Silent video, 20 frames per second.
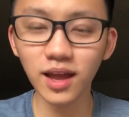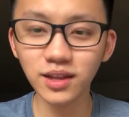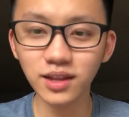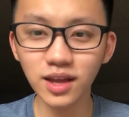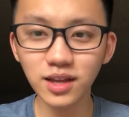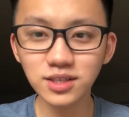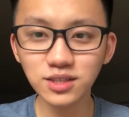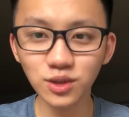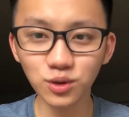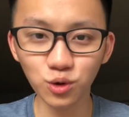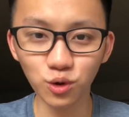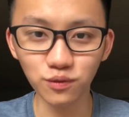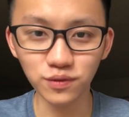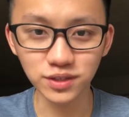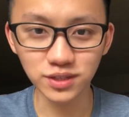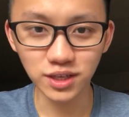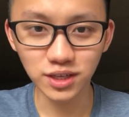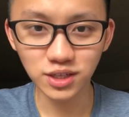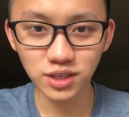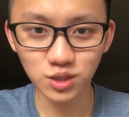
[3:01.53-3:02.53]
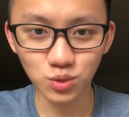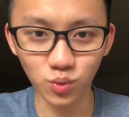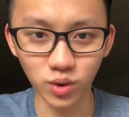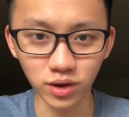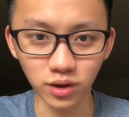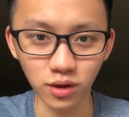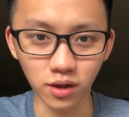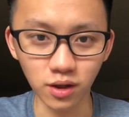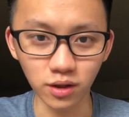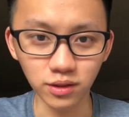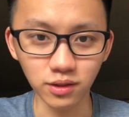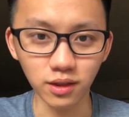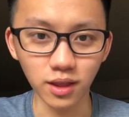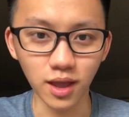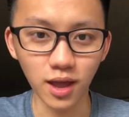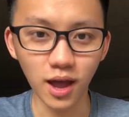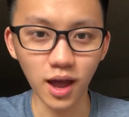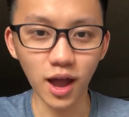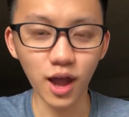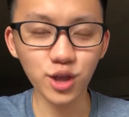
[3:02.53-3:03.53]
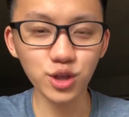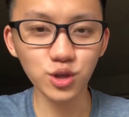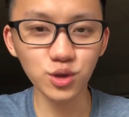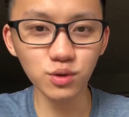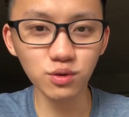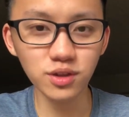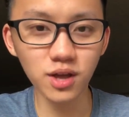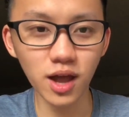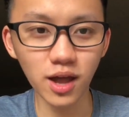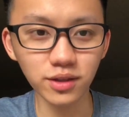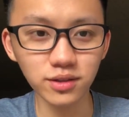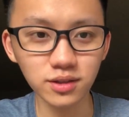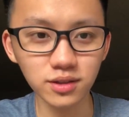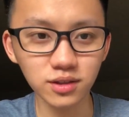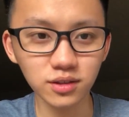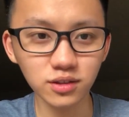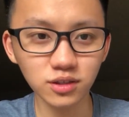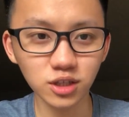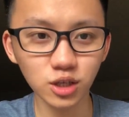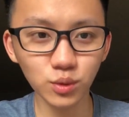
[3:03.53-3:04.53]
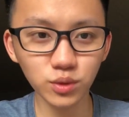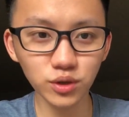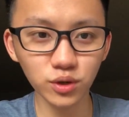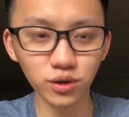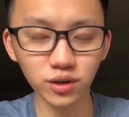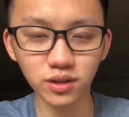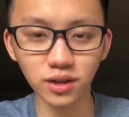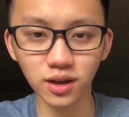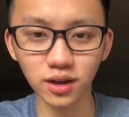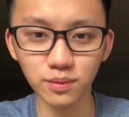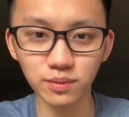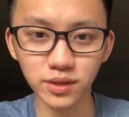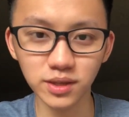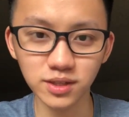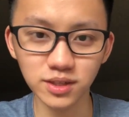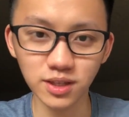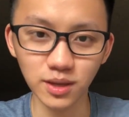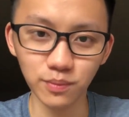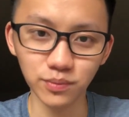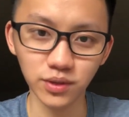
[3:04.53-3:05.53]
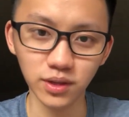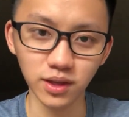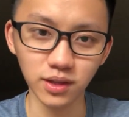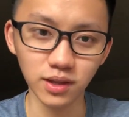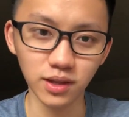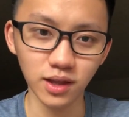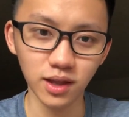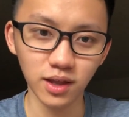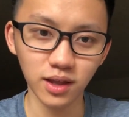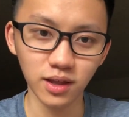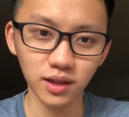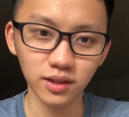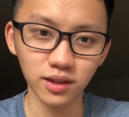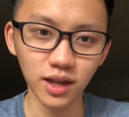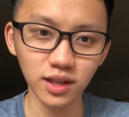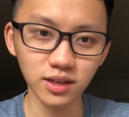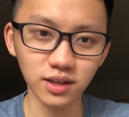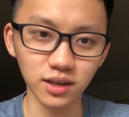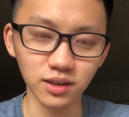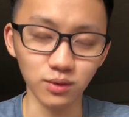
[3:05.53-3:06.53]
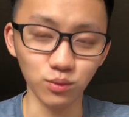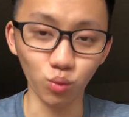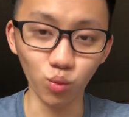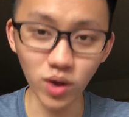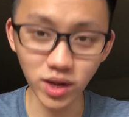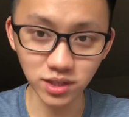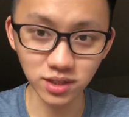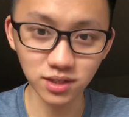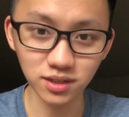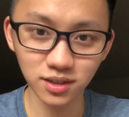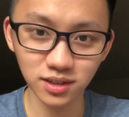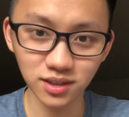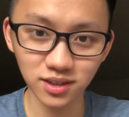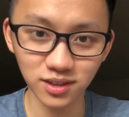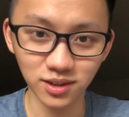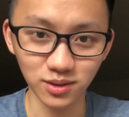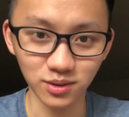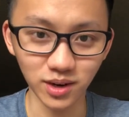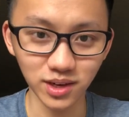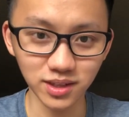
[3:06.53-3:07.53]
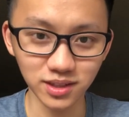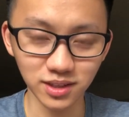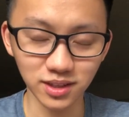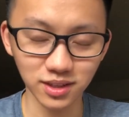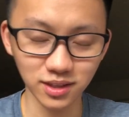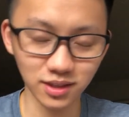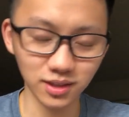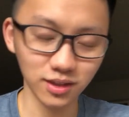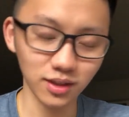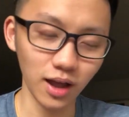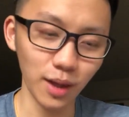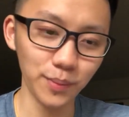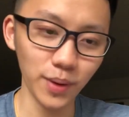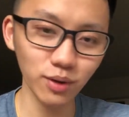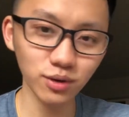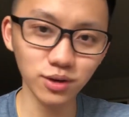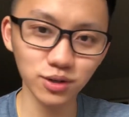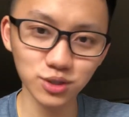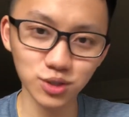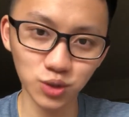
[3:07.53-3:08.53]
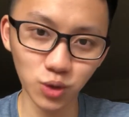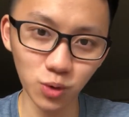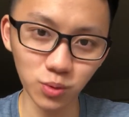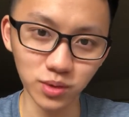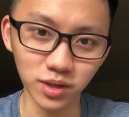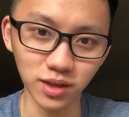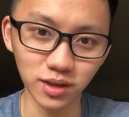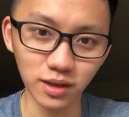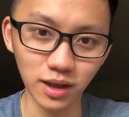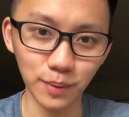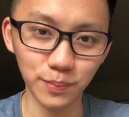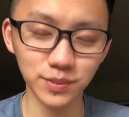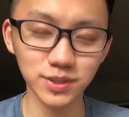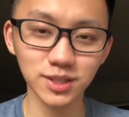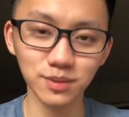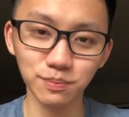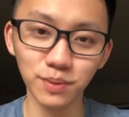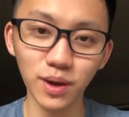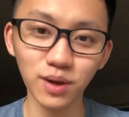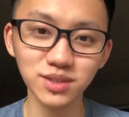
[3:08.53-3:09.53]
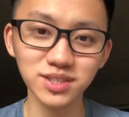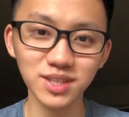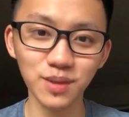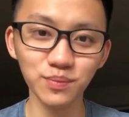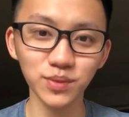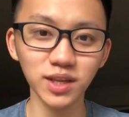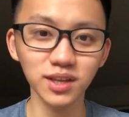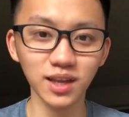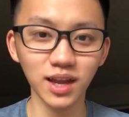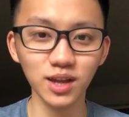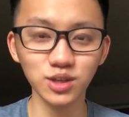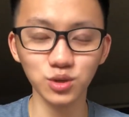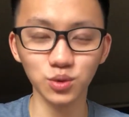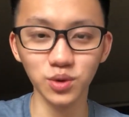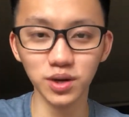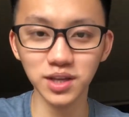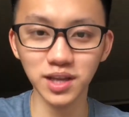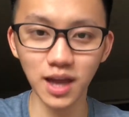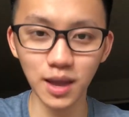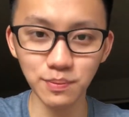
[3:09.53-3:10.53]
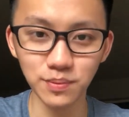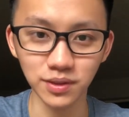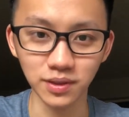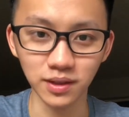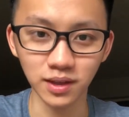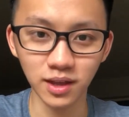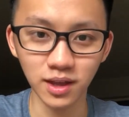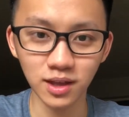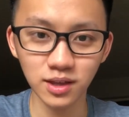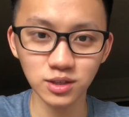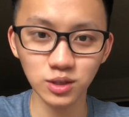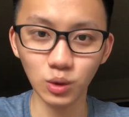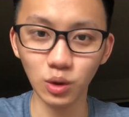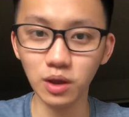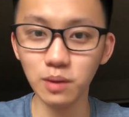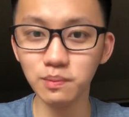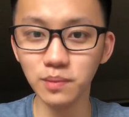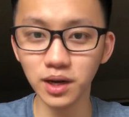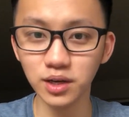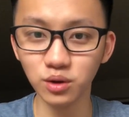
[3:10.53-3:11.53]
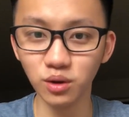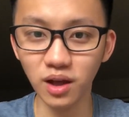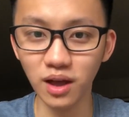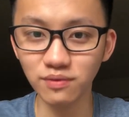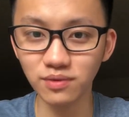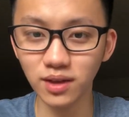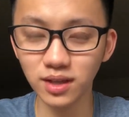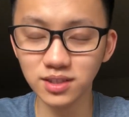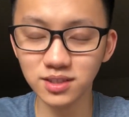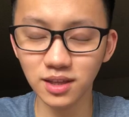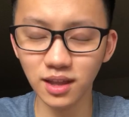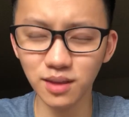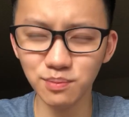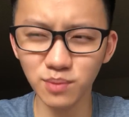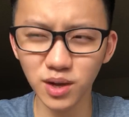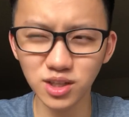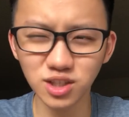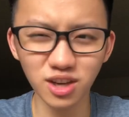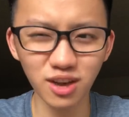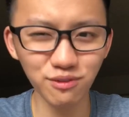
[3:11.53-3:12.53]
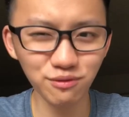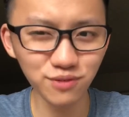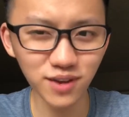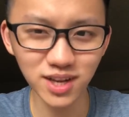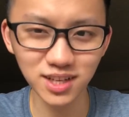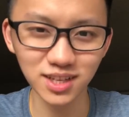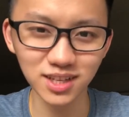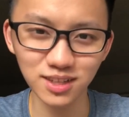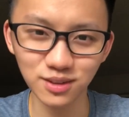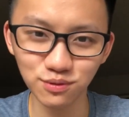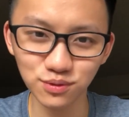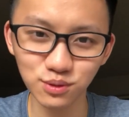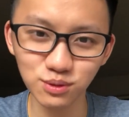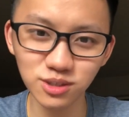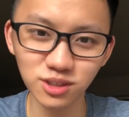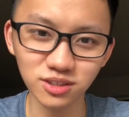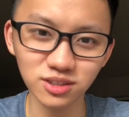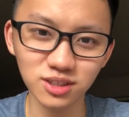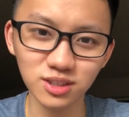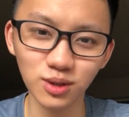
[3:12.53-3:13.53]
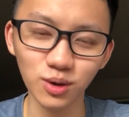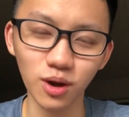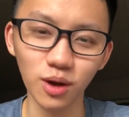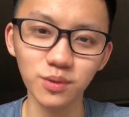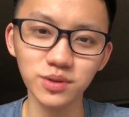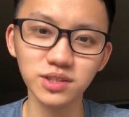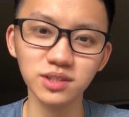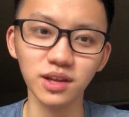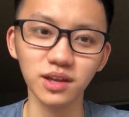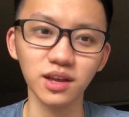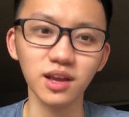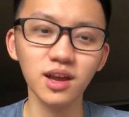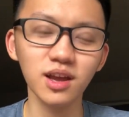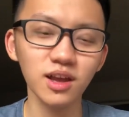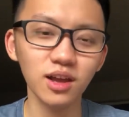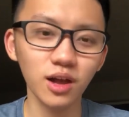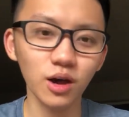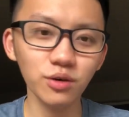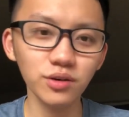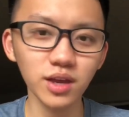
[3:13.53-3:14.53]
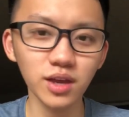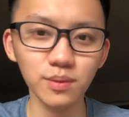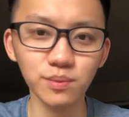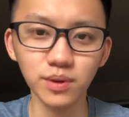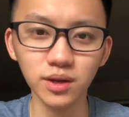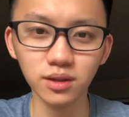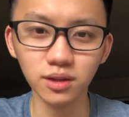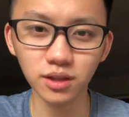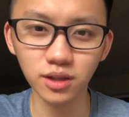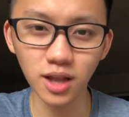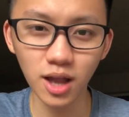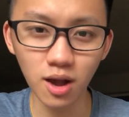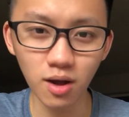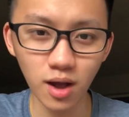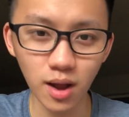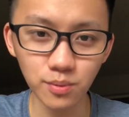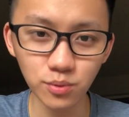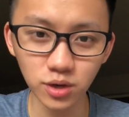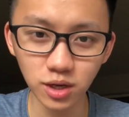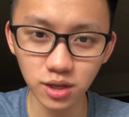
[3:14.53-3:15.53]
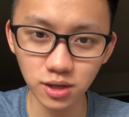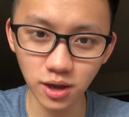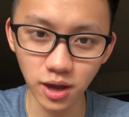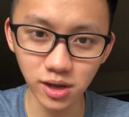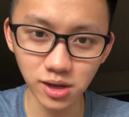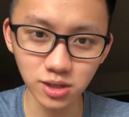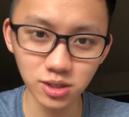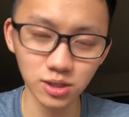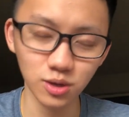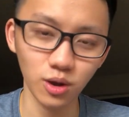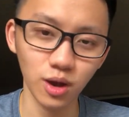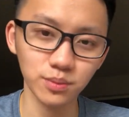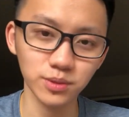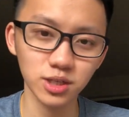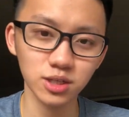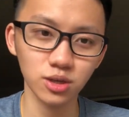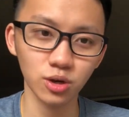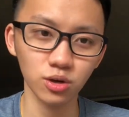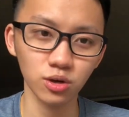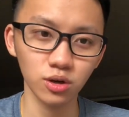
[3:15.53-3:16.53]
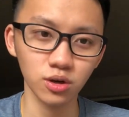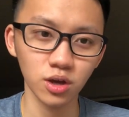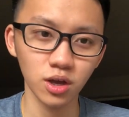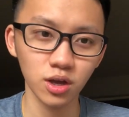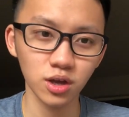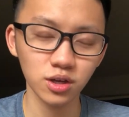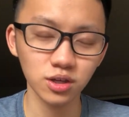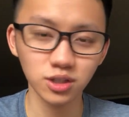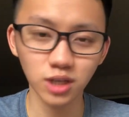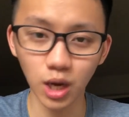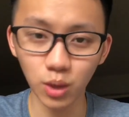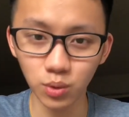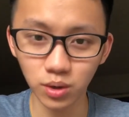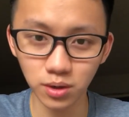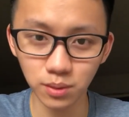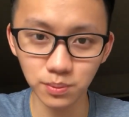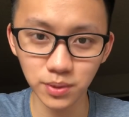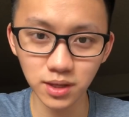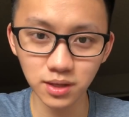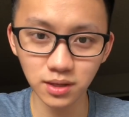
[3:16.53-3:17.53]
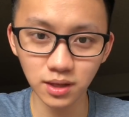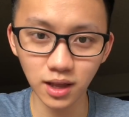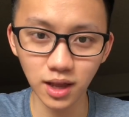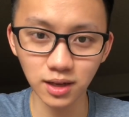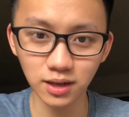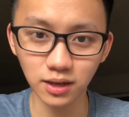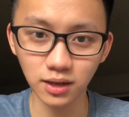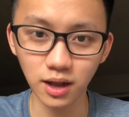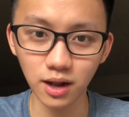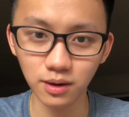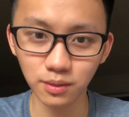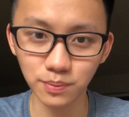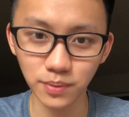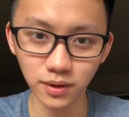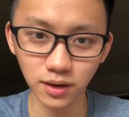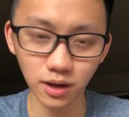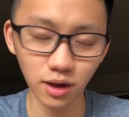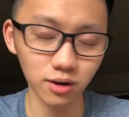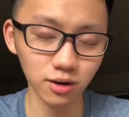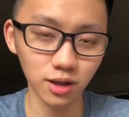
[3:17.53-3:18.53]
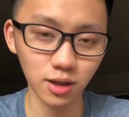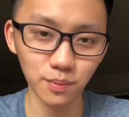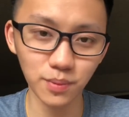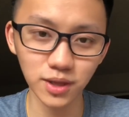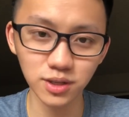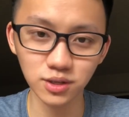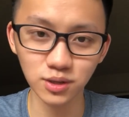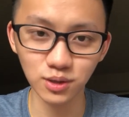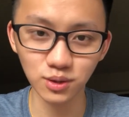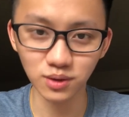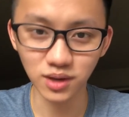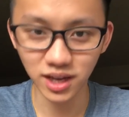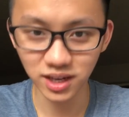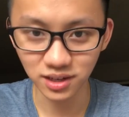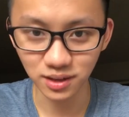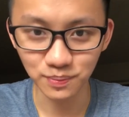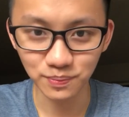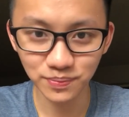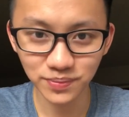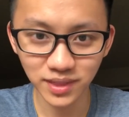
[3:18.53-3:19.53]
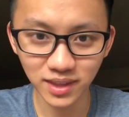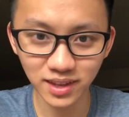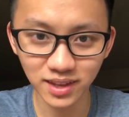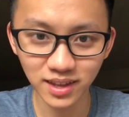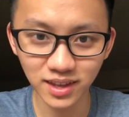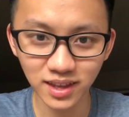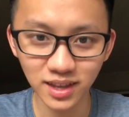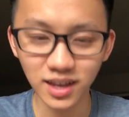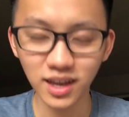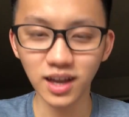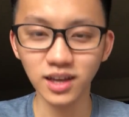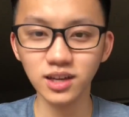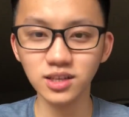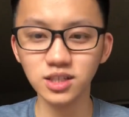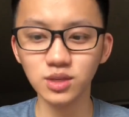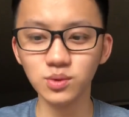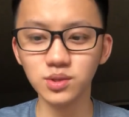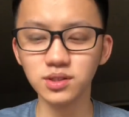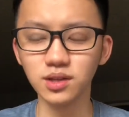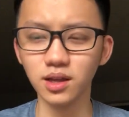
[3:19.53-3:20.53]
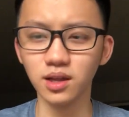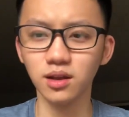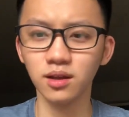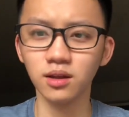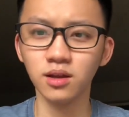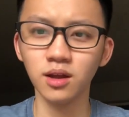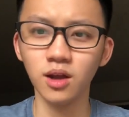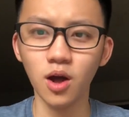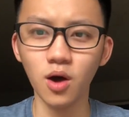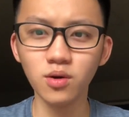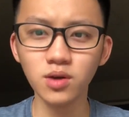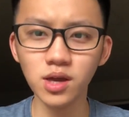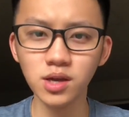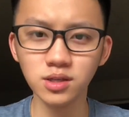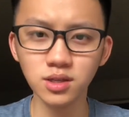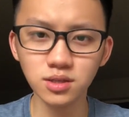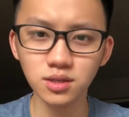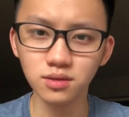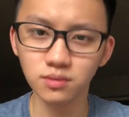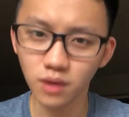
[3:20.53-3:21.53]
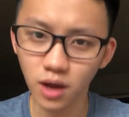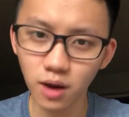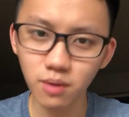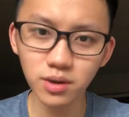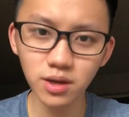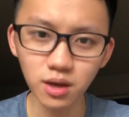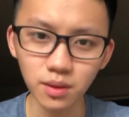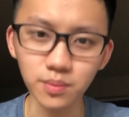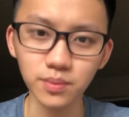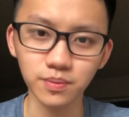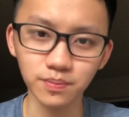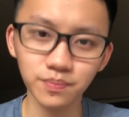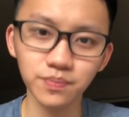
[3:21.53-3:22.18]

as the conversations went on, I knew that she was going to tell me something that can wait, right? About her story, about something that has already happened. So it might not have much effect in the future. So I was like, okay, but now I'm pretty tired, so I'm just going to shower a bit and then I'll get back to you later. And then she was like, okay, just hurry up.